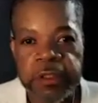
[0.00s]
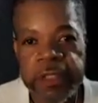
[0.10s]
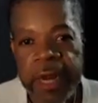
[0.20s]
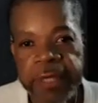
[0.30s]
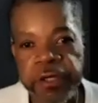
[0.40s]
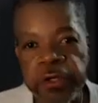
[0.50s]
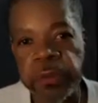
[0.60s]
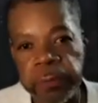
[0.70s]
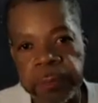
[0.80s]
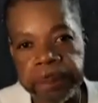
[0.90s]
He said, I
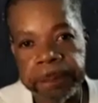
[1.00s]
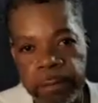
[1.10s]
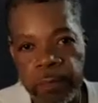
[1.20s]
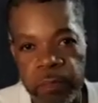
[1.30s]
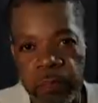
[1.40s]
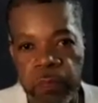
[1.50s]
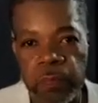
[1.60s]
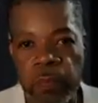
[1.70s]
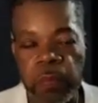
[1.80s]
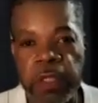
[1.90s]
knew
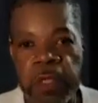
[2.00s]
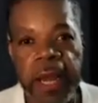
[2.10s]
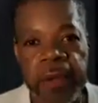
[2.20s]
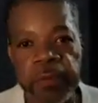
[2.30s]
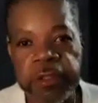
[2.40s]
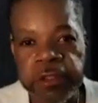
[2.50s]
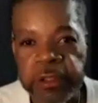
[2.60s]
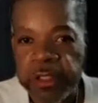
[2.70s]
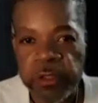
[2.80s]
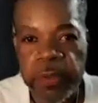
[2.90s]
that I would
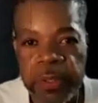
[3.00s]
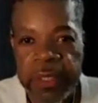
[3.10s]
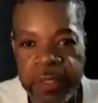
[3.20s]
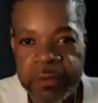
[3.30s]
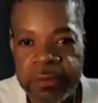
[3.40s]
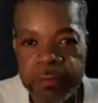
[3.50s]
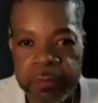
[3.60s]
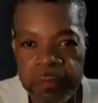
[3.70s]
see you again.